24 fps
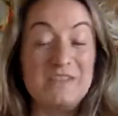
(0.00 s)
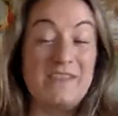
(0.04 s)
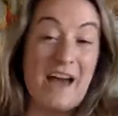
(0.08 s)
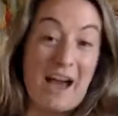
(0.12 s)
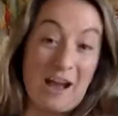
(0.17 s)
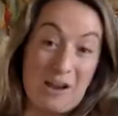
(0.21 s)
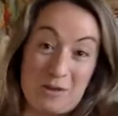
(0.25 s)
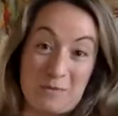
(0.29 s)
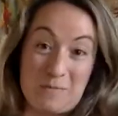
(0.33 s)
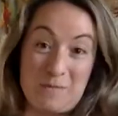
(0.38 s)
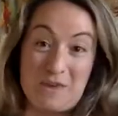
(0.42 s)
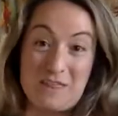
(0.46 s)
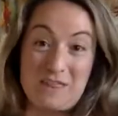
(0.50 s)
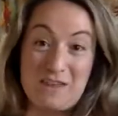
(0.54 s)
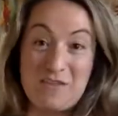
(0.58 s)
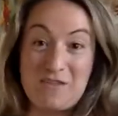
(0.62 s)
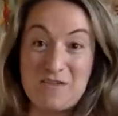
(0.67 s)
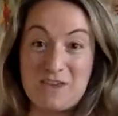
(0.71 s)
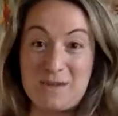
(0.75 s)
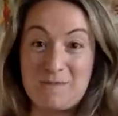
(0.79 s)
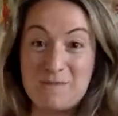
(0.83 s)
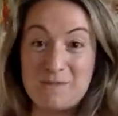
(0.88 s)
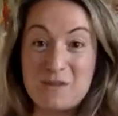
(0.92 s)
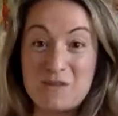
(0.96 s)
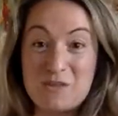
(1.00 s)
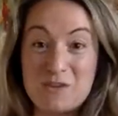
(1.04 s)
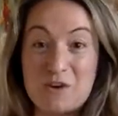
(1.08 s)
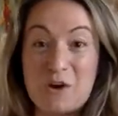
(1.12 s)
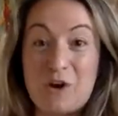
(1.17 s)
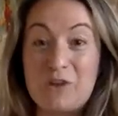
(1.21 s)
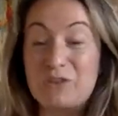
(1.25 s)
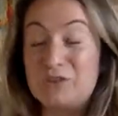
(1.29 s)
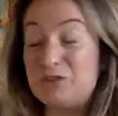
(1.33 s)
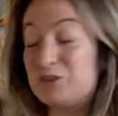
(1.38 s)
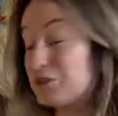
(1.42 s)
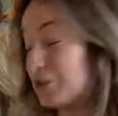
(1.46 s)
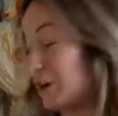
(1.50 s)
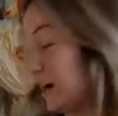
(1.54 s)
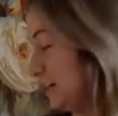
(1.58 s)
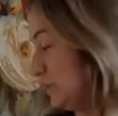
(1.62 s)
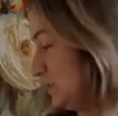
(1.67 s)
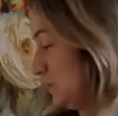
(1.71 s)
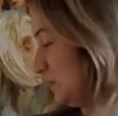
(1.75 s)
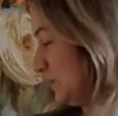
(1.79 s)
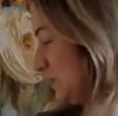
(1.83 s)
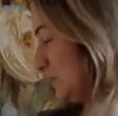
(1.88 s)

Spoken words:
That could be the theme that the author's trying to